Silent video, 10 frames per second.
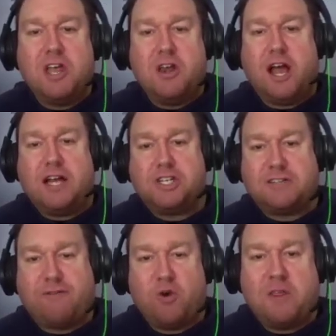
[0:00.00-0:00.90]
not
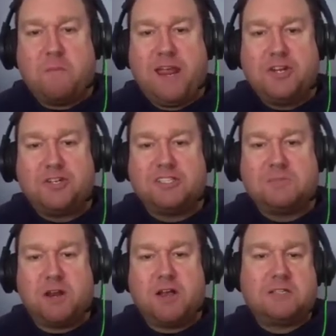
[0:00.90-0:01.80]
just for the
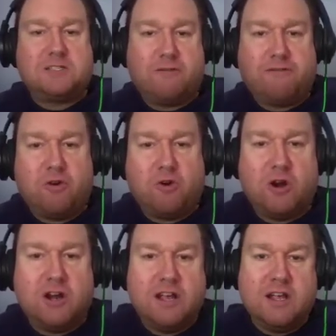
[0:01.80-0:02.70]
patients, but also
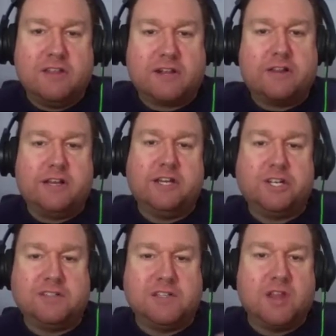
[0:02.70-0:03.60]
for the
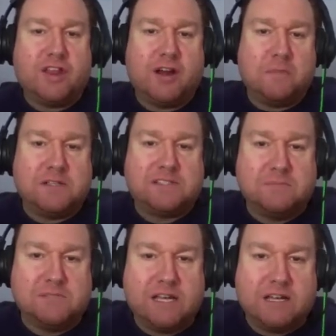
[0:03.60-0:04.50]
clinicians and the therapists
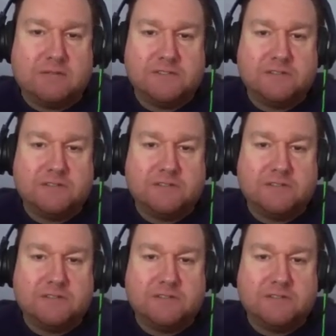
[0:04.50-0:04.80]
themselves.